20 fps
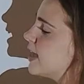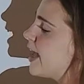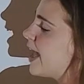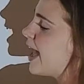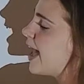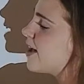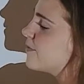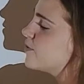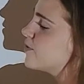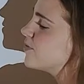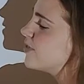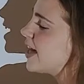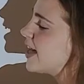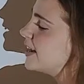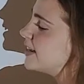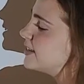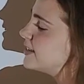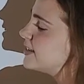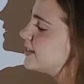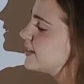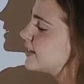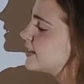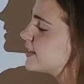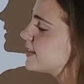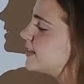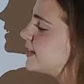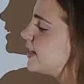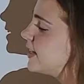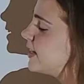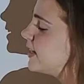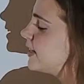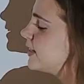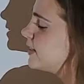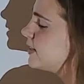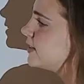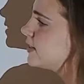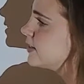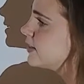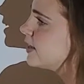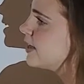Half of that is
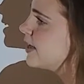16.